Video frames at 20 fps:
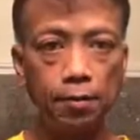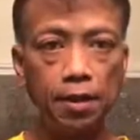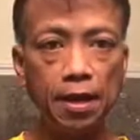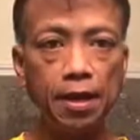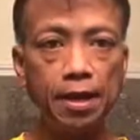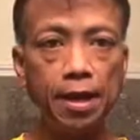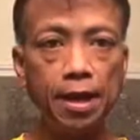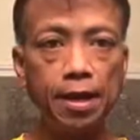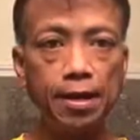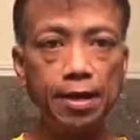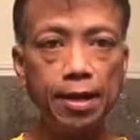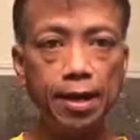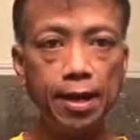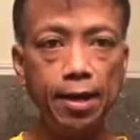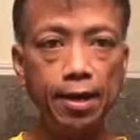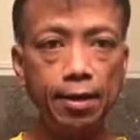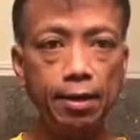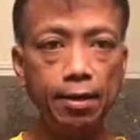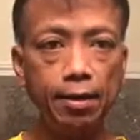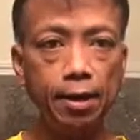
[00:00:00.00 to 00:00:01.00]
that I
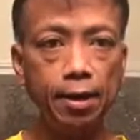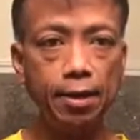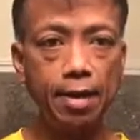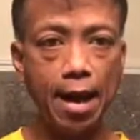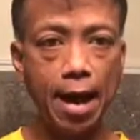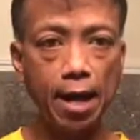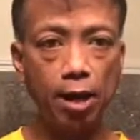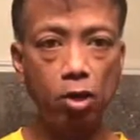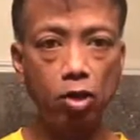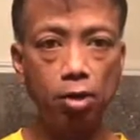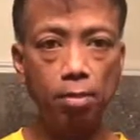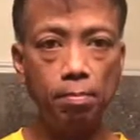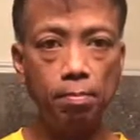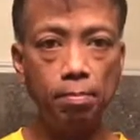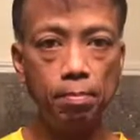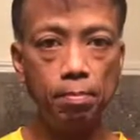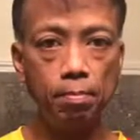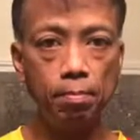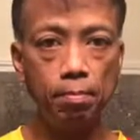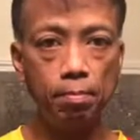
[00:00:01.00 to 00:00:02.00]
did in the
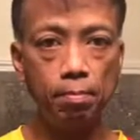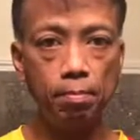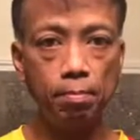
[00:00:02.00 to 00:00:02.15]
acronym